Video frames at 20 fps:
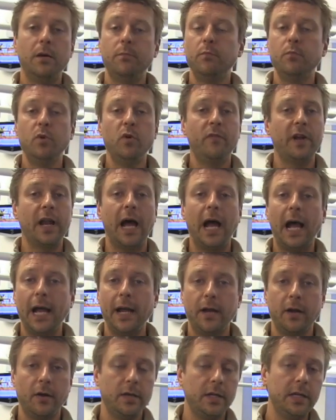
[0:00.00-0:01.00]
moving
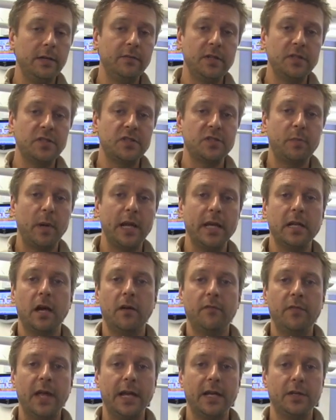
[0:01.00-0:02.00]
higher, even in spite
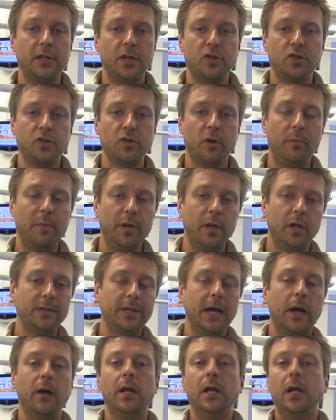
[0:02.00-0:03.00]
of that additional build.
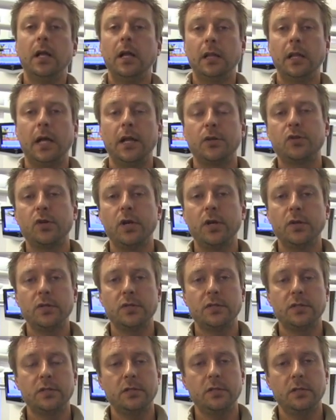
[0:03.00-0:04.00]
Now, a lot of
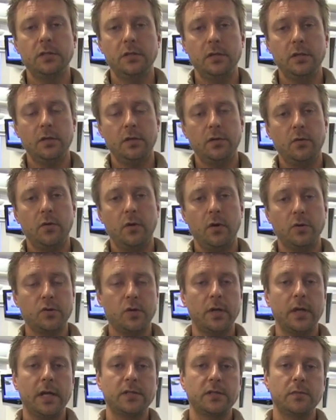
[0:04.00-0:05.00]
traders, you know, are
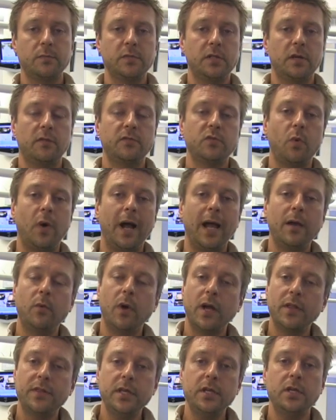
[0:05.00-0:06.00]
trying to ask themselves why.
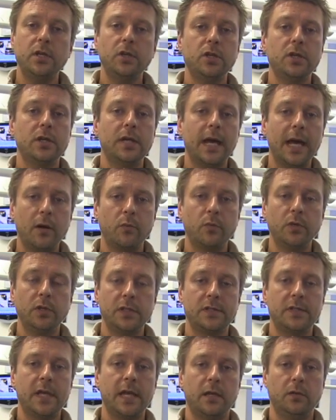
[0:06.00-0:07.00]
Well, I think, you know, you got to
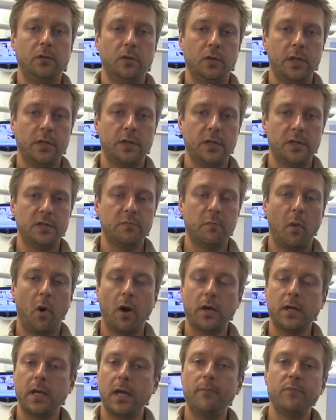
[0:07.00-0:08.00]
really take a look at this
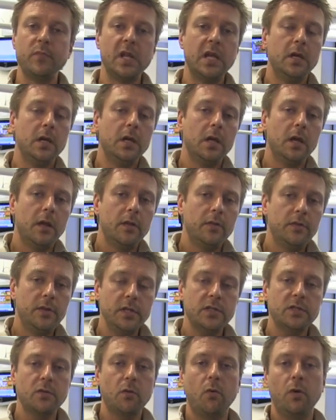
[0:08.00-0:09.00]
market.
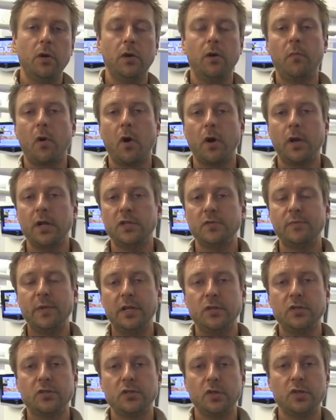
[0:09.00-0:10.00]
This oil market has
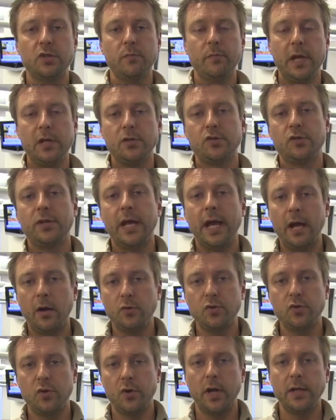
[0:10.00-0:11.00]
been in such a major
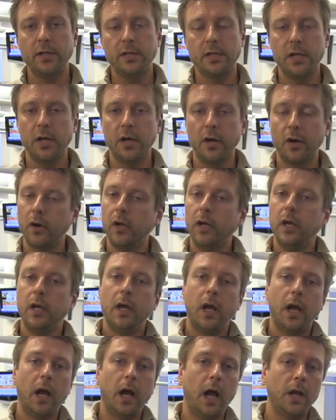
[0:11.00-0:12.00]
downtrend here,
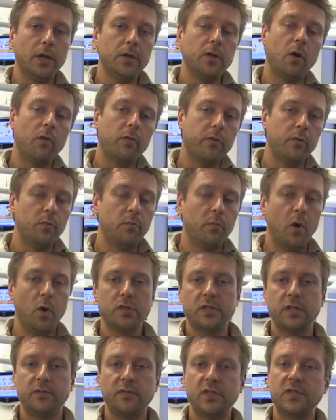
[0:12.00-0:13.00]
you know, through
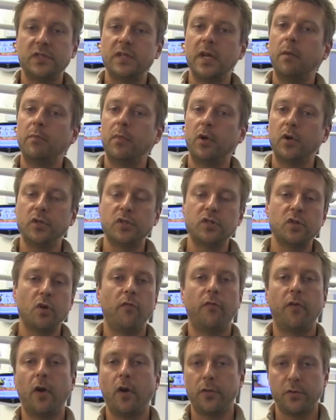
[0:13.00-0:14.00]
most of December and so
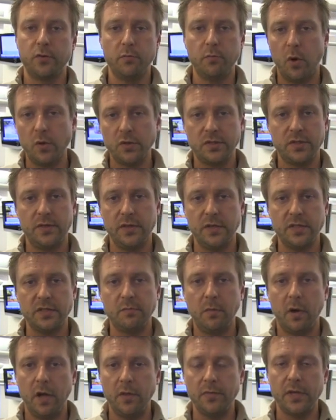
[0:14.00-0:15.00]
far through most of
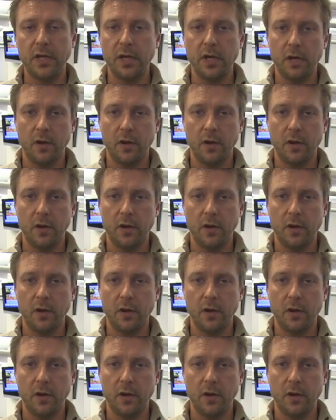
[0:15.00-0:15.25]
this month